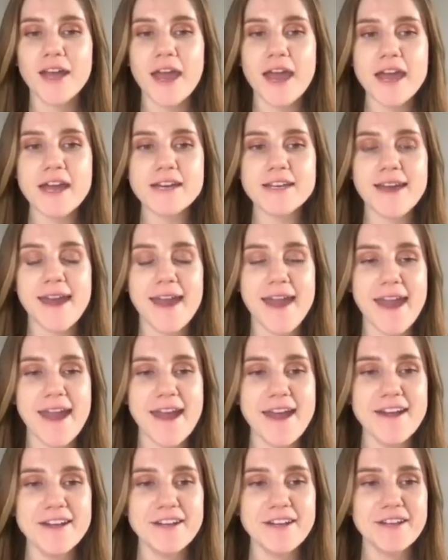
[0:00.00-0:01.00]
a
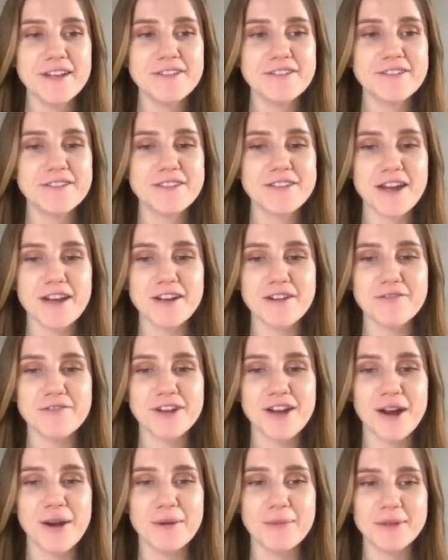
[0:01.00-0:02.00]
cake instead
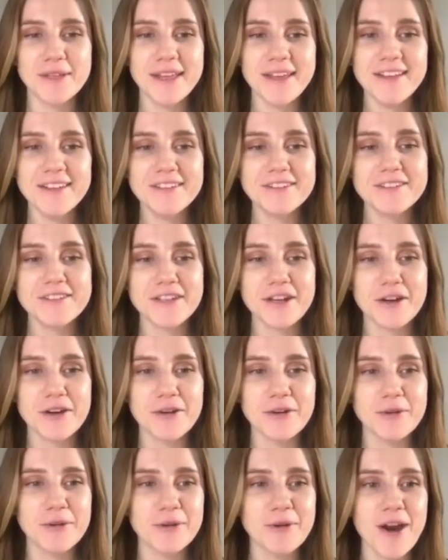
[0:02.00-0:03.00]
of cupcakes,
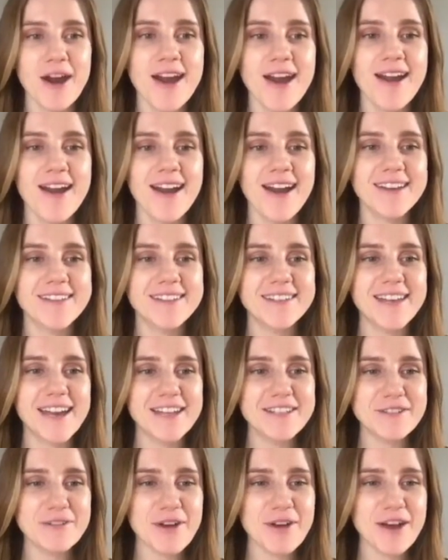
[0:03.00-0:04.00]
so I
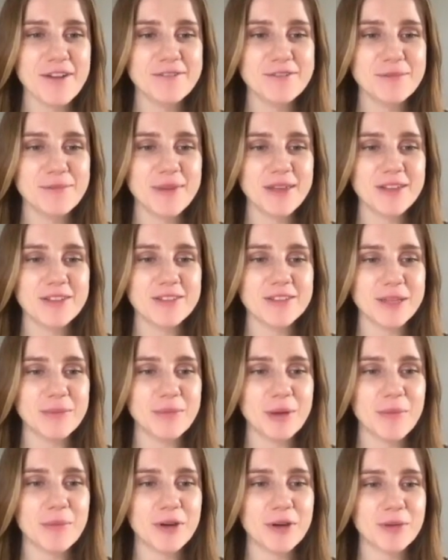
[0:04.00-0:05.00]
guess you have to be a little
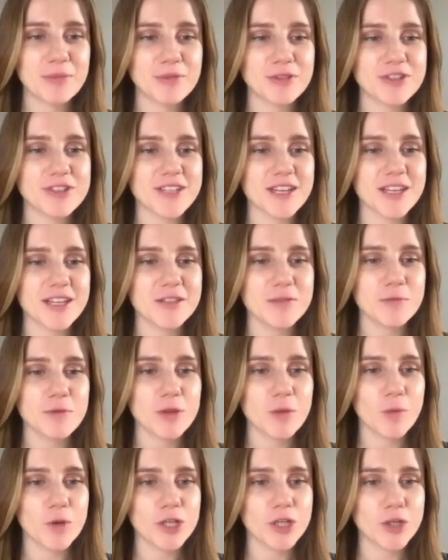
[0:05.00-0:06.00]
bit more precise
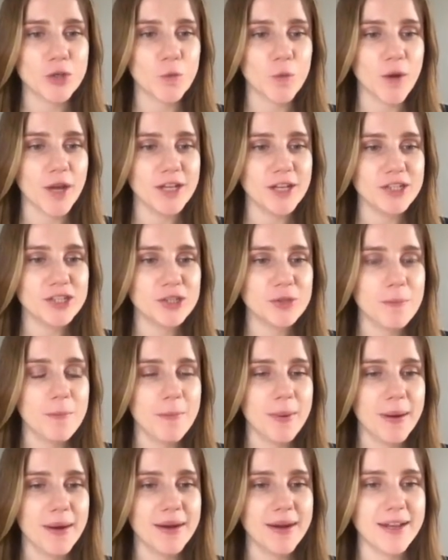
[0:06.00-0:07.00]
with what you wish,
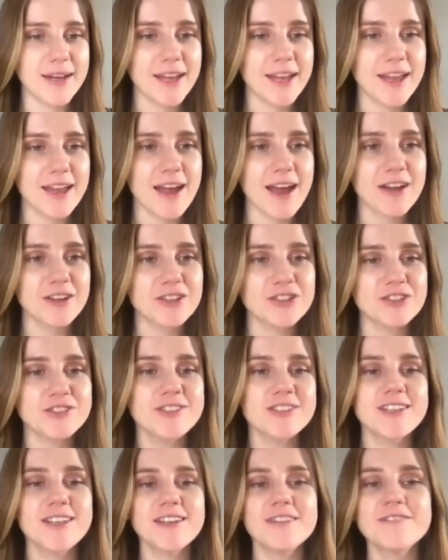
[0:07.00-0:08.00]
but it
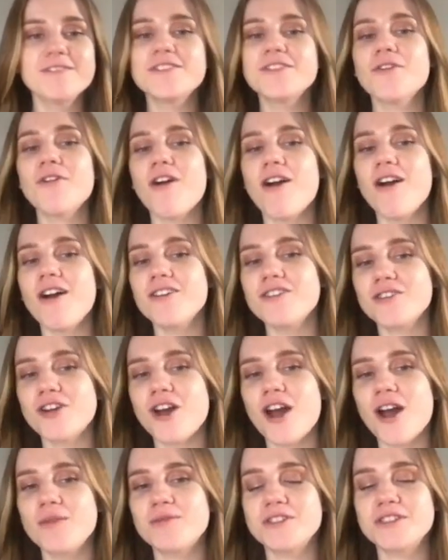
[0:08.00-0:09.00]
actually gives you
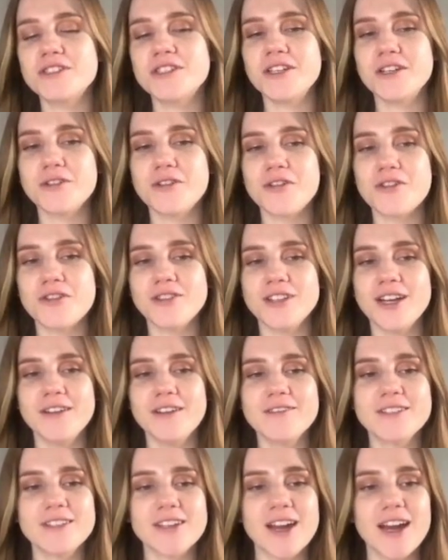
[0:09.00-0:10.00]
other options here on the
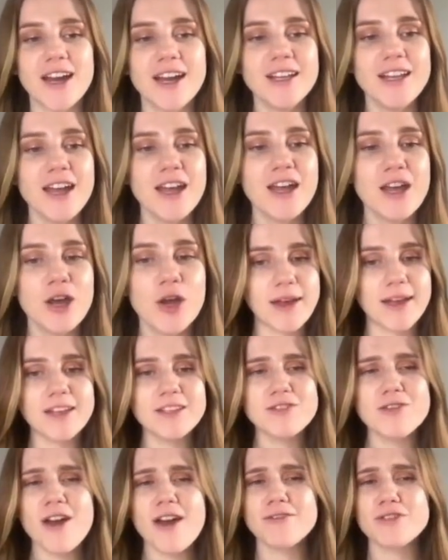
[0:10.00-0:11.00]
left side. I
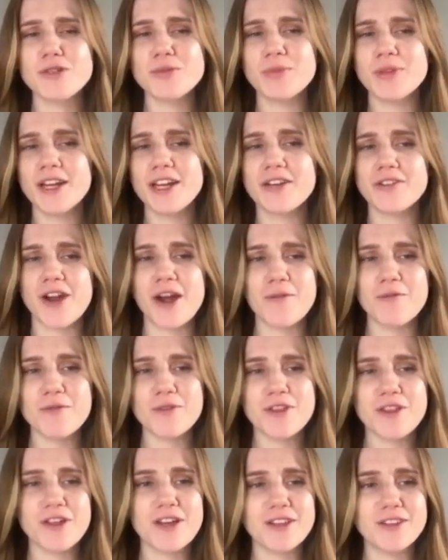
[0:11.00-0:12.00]
guess you have to play around
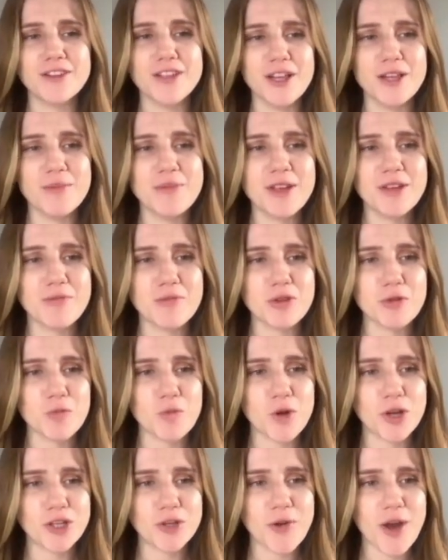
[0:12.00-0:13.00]
with a little bit
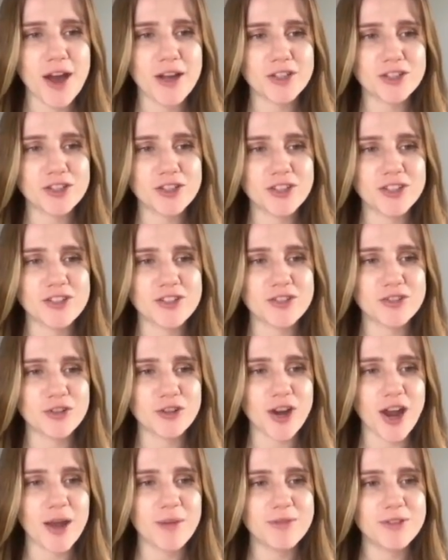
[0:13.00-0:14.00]
with what you actually
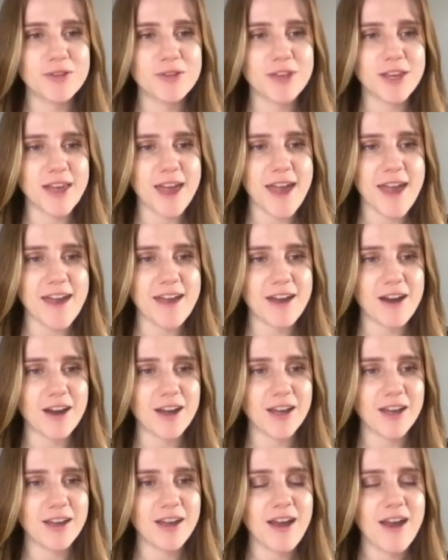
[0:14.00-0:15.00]
describe to the
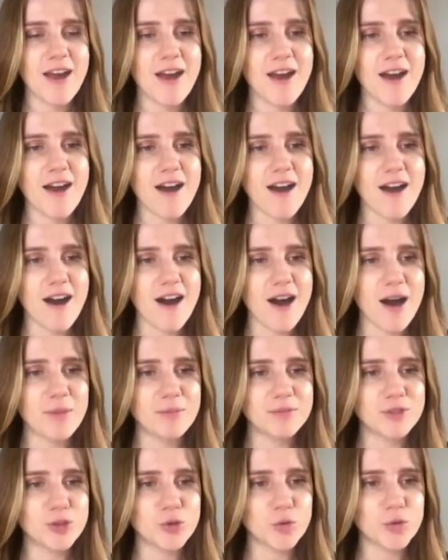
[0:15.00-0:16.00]

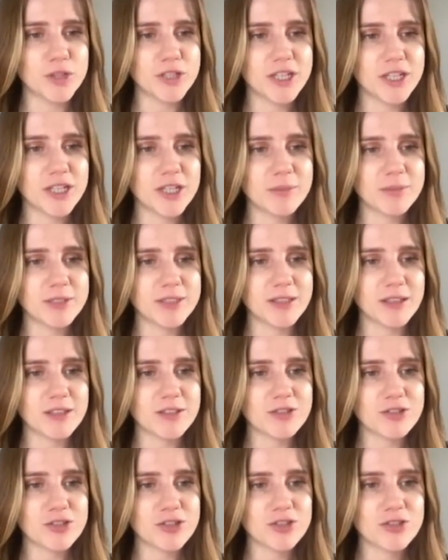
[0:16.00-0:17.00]
AI tool here, but
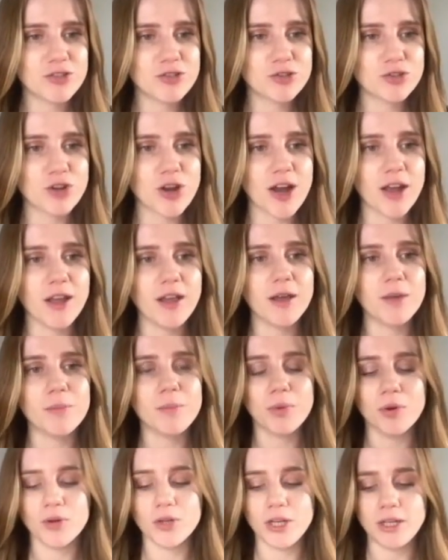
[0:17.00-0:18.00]
let's just try
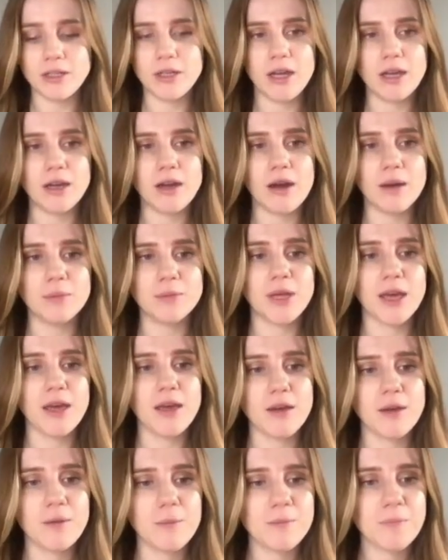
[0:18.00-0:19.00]
and put in a
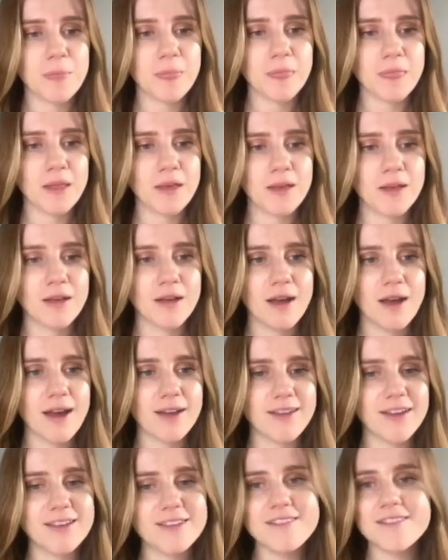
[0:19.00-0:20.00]
cupcake.
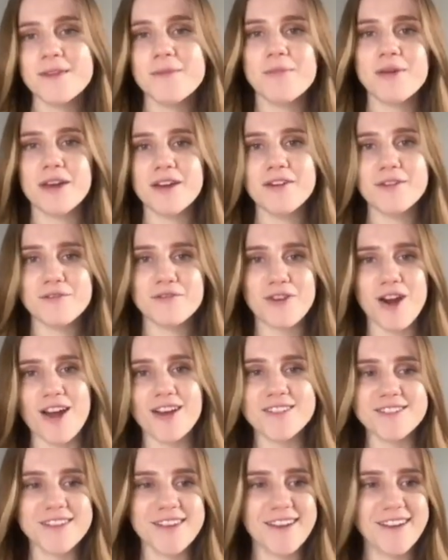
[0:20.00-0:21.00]
I guess the pink
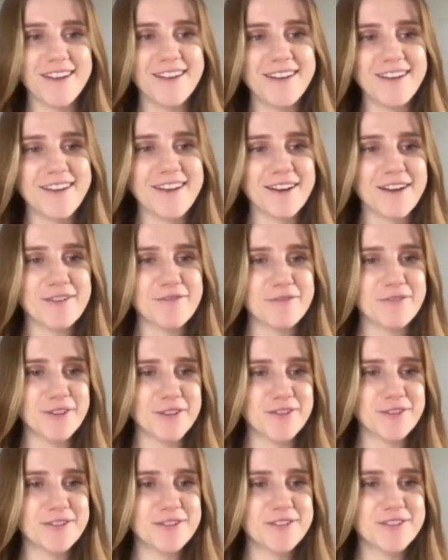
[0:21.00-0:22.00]
frosting
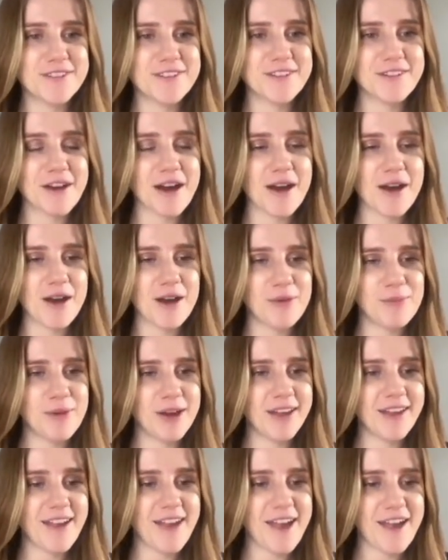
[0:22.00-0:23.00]
confused
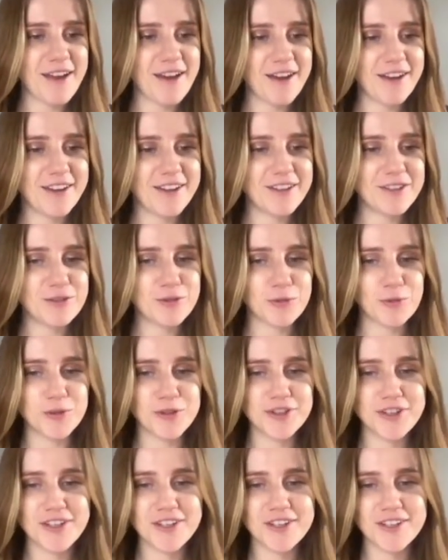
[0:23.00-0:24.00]
my AI
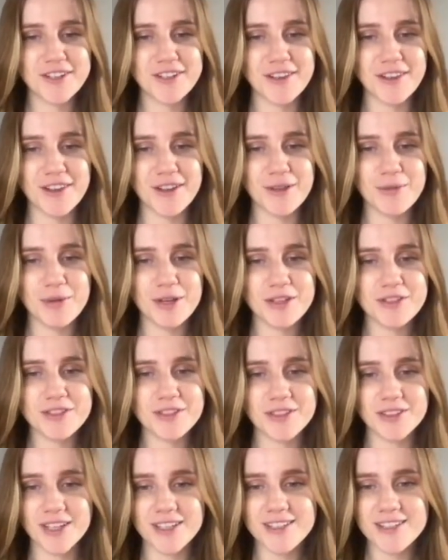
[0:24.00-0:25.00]
tool here a little bit,
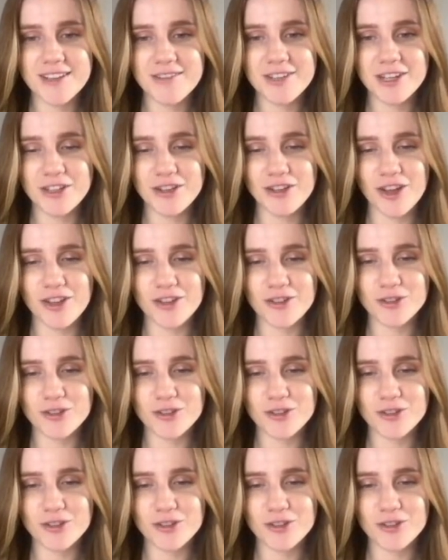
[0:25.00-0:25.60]
so let's give it another